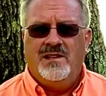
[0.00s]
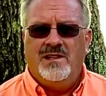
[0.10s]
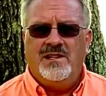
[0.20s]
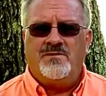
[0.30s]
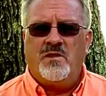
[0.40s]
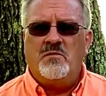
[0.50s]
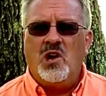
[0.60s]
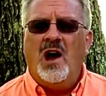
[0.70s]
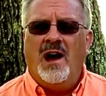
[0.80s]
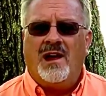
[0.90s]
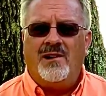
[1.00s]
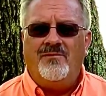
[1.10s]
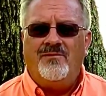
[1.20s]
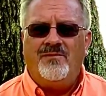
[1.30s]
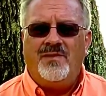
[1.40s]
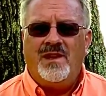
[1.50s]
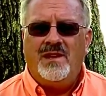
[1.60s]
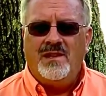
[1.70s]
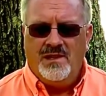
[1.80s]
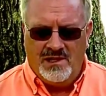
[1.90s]
is from God.
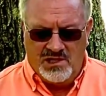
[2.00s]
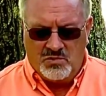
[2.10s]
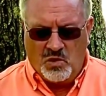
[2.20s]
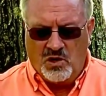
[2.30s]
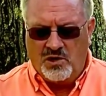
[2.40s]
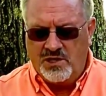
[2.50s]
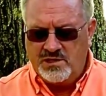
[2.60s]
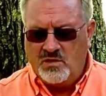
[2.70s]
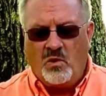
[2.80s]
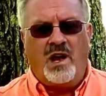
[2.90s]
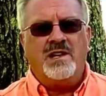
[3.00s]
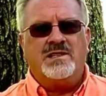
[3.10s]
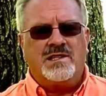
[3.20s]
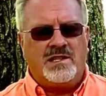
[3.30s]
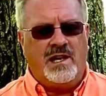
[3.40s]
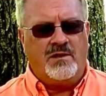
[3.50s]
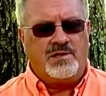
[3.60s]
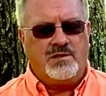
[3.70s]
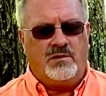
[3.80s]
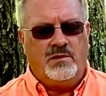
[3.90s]
His word is the wisest
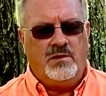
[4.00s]
counsel.